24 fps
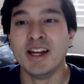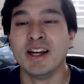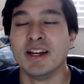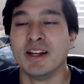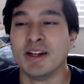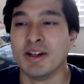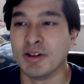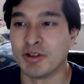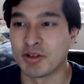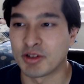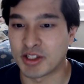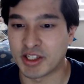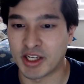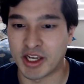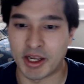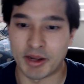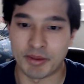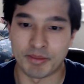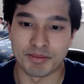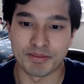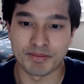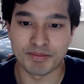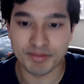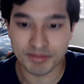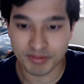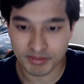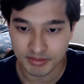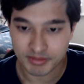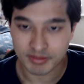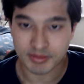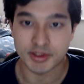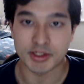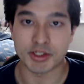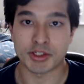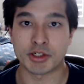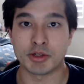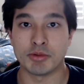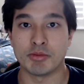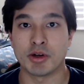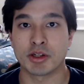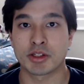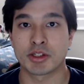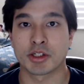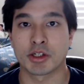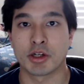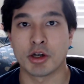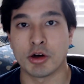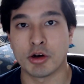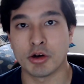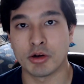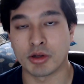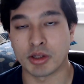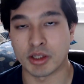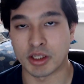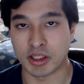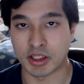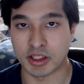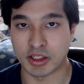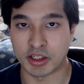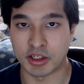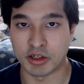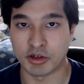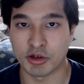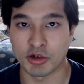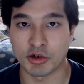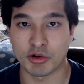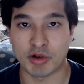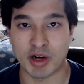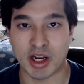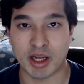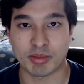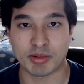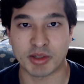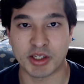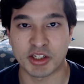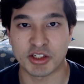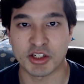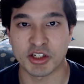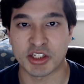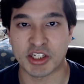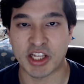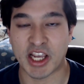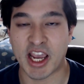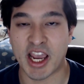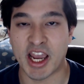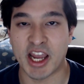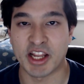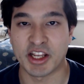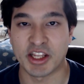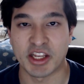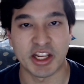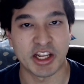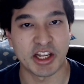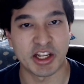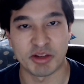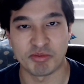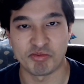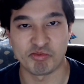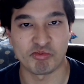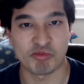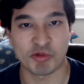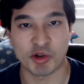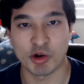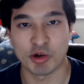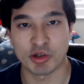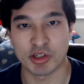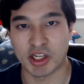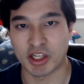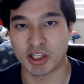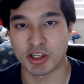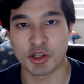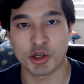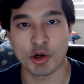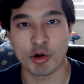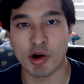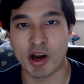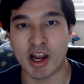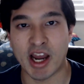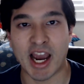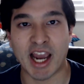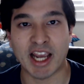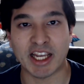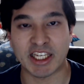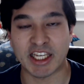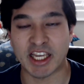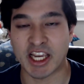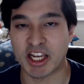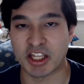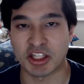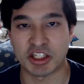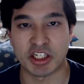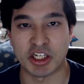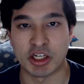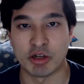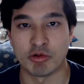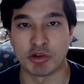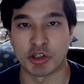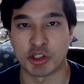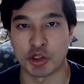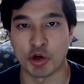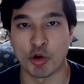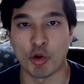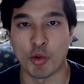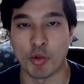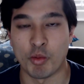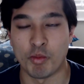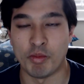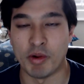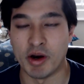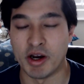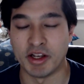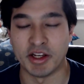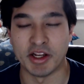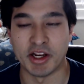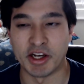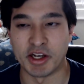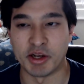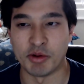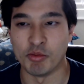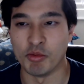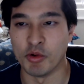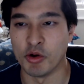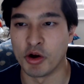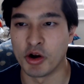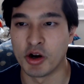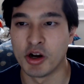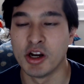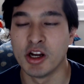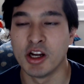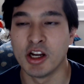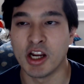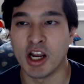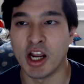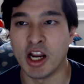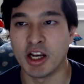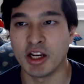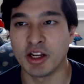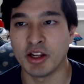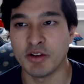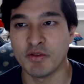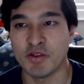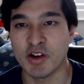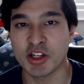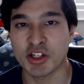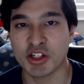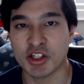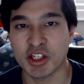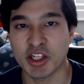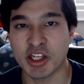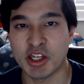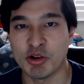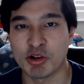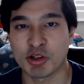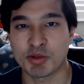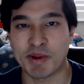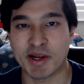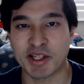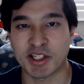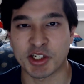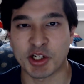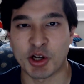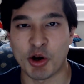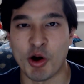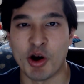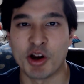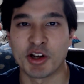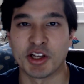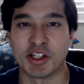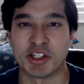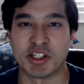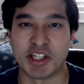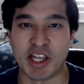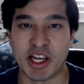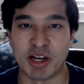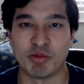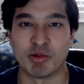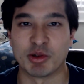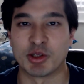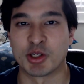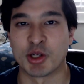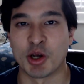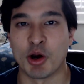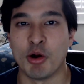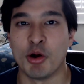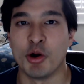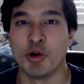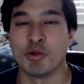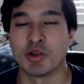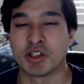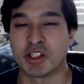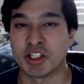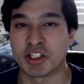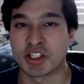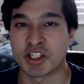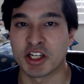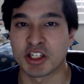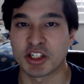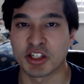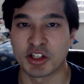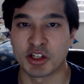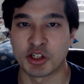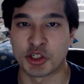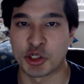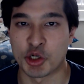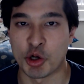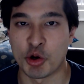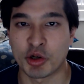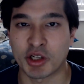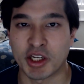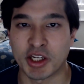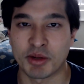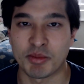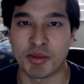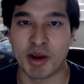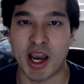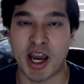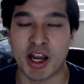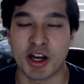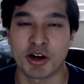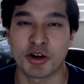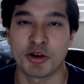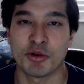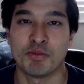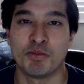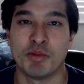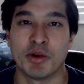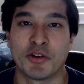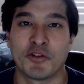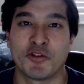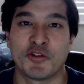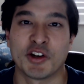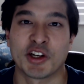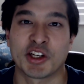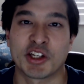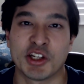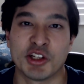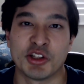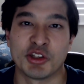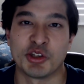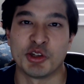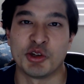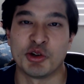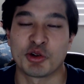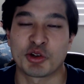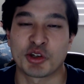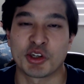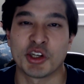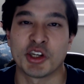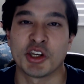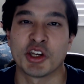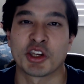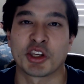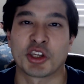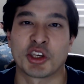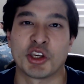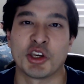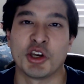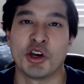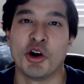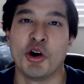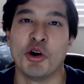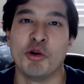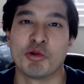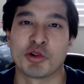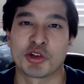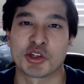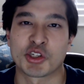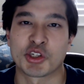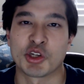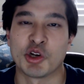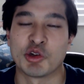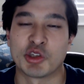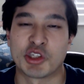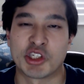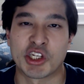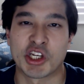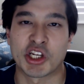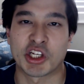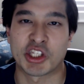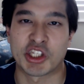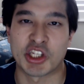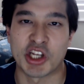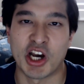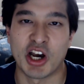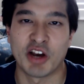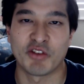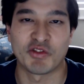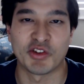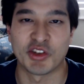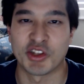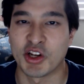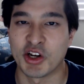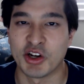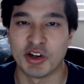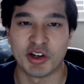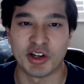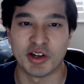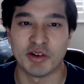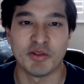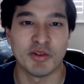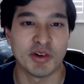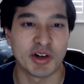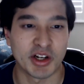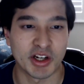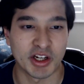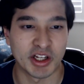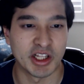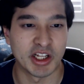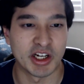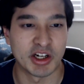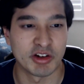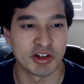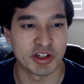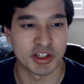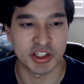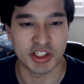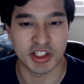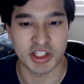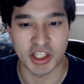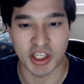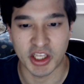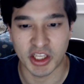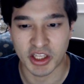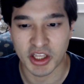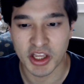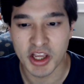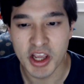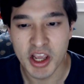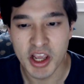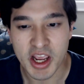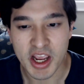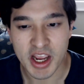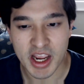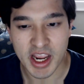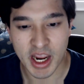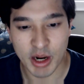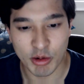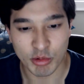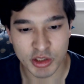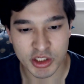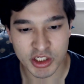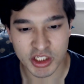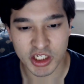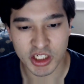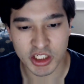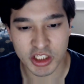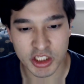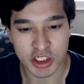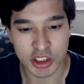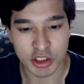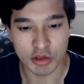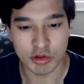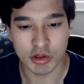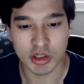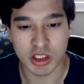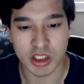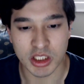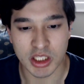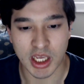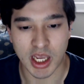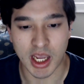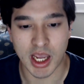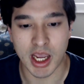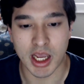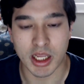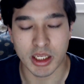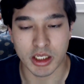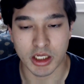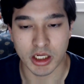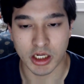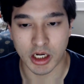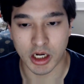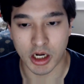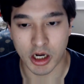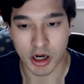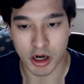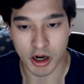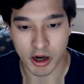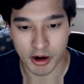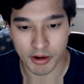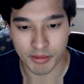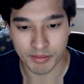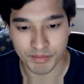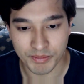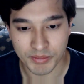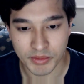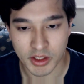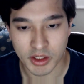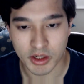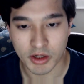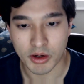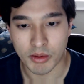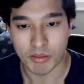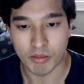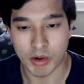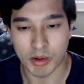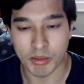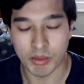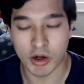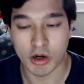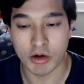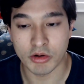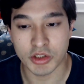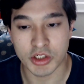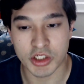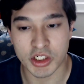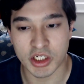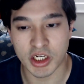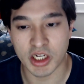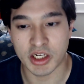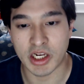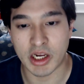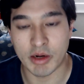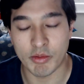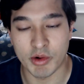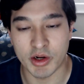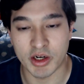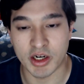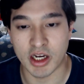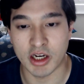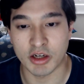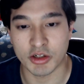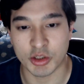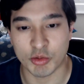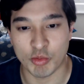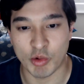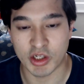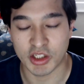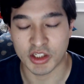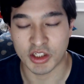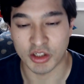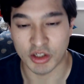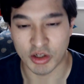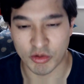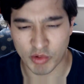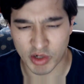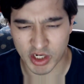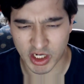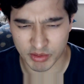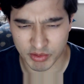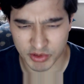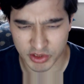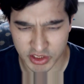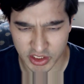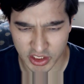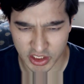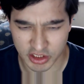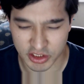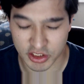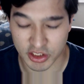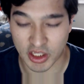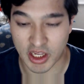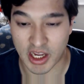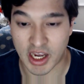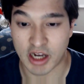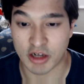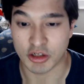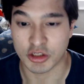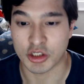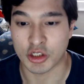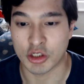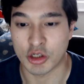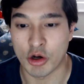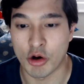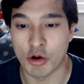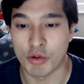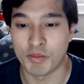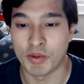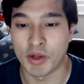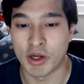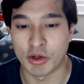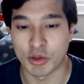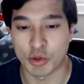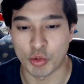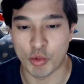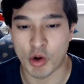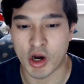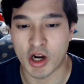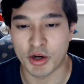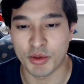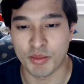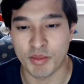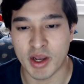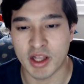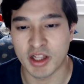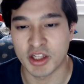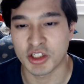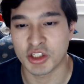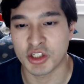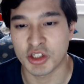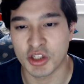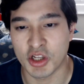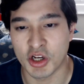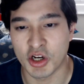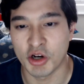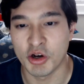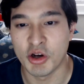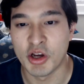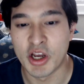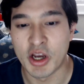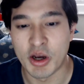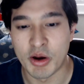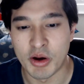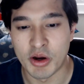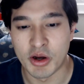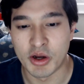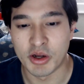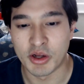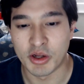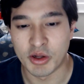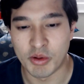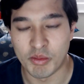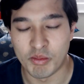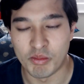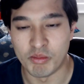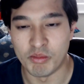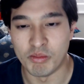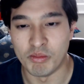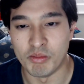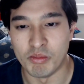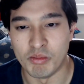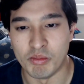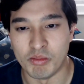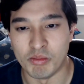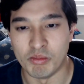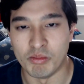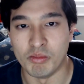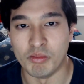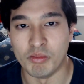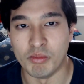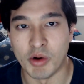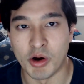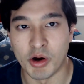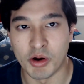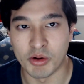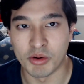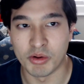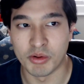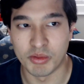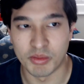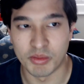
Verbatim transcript: Okay. She went to go, Hiro grabbed Kisa's hand and goes like, you know what, I can't deal with your butt anymore. And eventually he was about to go on a date with Toru, which he says in a joking manner, but freaking Yuki and Kyo were so ticked off, you know? What a hilarious thing. And we see to it that um, Momoji and everyone else went went upstairs to the house to go play with watermelons, you know. Mo